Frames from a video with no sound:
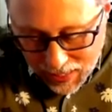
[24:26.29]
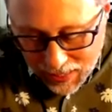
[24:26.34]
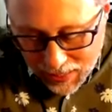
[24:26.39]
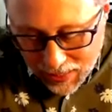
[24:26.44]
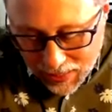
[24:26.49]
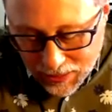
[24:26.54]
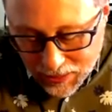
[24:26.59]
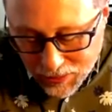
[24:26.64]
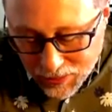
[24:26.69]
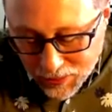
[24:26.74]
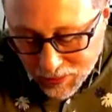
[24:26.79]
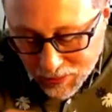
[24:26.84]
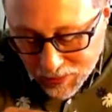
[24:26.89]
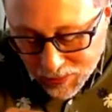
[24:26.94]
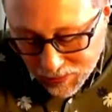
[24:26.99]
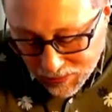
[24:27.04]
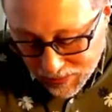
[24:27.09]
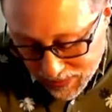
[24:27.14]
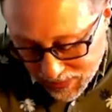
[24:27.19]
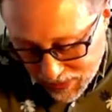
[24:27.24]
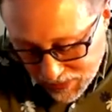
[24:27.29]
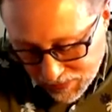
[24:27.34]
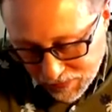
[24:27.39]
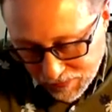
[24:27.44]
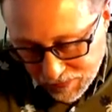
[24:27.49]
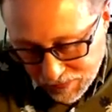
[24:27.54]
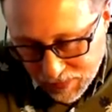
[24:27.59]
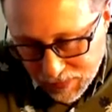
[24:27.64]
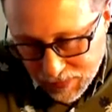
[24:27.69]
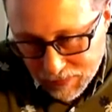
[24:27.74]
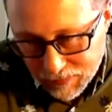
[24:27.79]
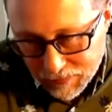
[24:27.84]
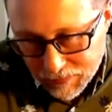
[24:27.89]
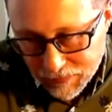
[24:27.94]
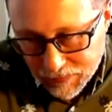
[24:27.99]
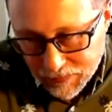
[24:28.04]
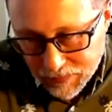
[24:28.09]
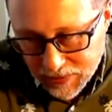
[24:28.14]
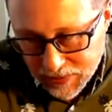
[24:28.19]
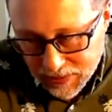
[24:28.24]
and I do know this from
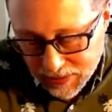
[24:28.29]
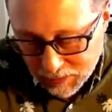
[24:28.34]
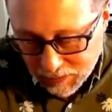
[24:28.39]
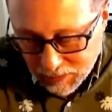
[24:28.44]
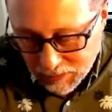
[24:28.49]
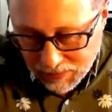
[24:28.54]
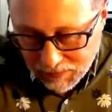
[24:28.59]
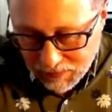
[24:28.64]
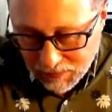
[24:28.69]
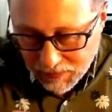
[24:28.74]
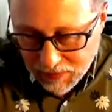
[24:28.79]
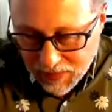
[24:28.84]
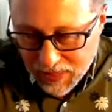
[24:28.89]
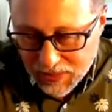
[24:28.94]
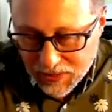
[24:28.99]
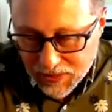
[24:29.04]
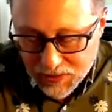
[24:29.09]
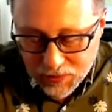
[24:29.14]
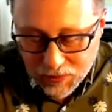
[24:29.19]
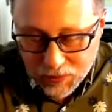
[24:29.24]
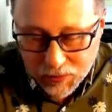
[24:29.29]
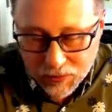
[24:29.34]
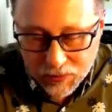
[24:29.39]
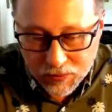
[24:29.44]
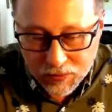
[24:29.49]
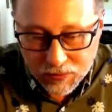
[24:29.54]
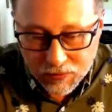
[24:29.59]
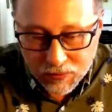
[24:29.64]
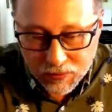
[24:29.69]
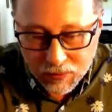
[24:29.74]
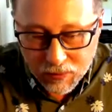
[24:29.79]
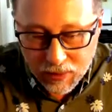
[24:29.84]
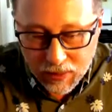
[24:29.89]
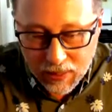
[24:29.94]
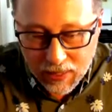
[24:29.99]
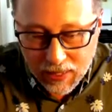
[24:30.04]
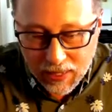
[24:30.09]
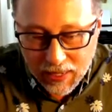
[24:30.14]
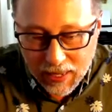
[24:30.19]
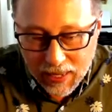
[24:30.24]
dealing with friends who
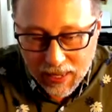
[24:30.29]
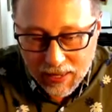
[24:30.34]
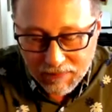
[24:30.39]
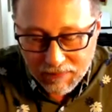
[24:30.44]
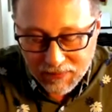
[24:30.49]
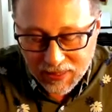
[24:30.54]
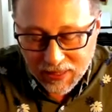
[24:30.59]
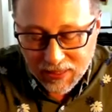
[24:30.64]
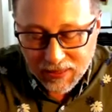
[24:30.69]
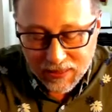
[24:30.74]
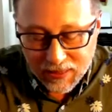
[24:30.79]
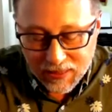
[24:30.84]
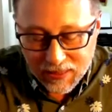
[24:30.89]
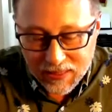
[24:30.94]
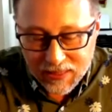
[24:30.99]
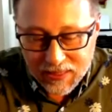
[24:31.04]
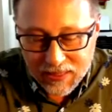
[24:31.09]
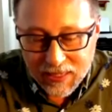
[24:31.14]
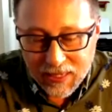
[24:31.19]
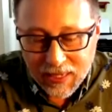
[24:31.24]
have done this,